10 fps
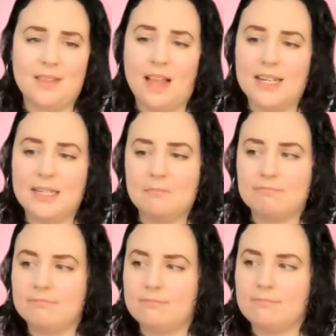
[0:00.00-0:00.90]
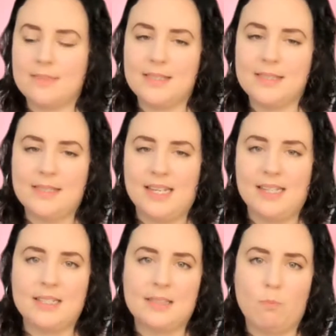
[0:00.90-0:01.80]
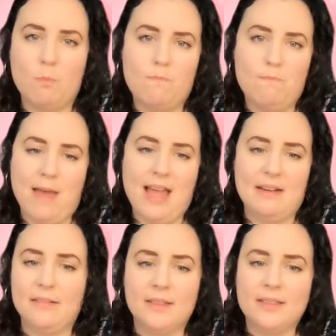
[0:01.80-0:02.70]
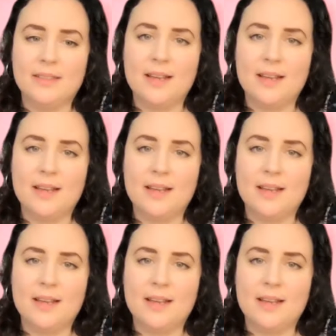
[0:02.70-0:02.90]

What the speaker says: like cis men.